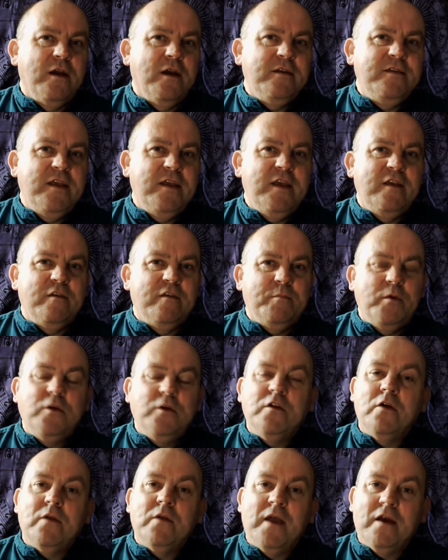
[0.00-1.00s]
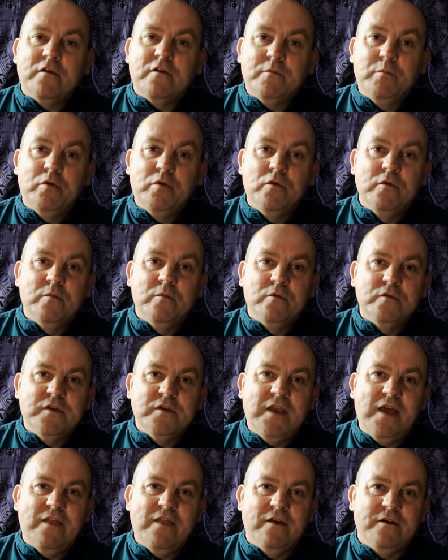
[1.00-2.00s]
ideas, but you don't know how to pull them all
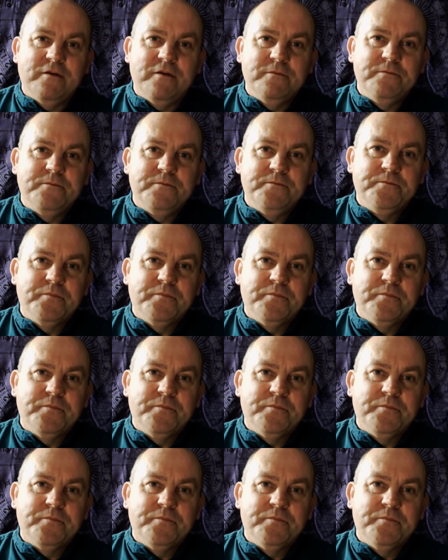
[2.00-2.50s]
together.